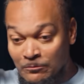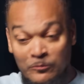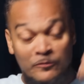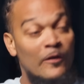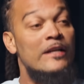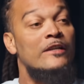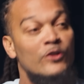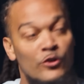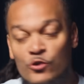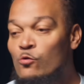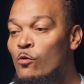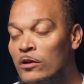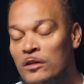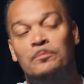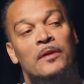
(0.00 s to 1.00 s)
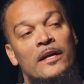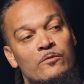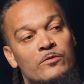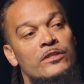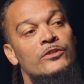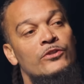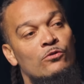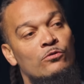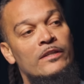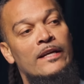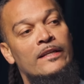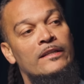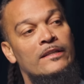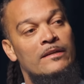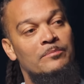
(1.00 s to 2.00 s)
Fred, do you want to play with a dude
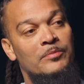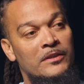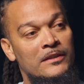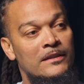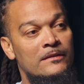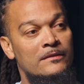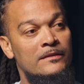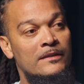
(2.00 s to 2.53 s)
that can get bullied?